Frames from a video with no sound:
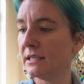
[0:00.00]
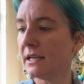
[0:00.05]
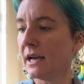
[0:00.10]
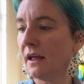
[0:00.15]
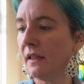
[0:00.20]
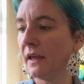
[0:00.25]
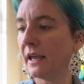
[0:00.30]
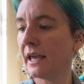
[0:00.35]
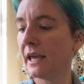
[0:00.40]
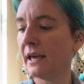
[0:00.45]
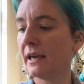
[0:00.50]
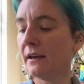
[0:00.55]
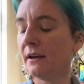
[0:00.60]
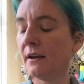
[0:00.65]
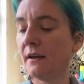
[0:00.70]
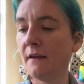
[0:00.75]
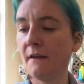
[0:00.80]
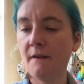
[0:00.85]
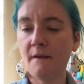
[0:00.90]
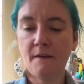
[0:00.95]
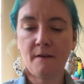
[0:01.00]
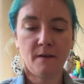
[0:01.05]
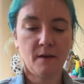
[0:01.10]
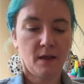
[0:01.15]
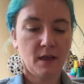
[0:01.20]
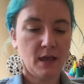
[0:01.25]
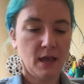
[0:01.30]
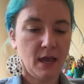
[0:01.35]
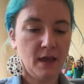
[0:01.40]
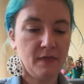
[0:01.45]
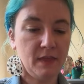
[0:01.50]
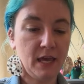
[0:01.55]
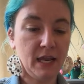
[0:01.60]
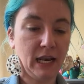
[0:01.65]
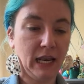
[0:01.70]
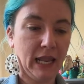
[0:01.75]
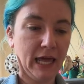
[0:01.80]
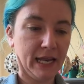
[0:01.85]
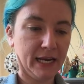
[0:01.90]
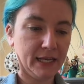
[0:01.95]
delicate and then
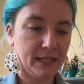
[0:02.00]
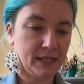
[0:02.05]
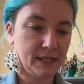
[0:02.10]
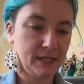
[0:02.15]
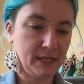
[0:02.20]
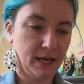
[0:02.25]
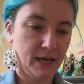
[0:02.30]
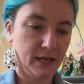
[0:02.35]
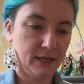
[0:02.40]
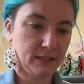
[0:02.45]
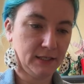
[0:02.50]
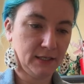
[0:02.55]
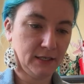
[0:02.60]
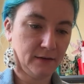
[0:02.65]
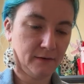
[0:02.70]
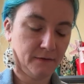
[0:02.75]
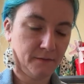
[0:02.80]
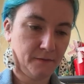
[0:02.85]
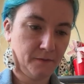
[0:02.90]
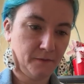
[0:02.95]
let it sit.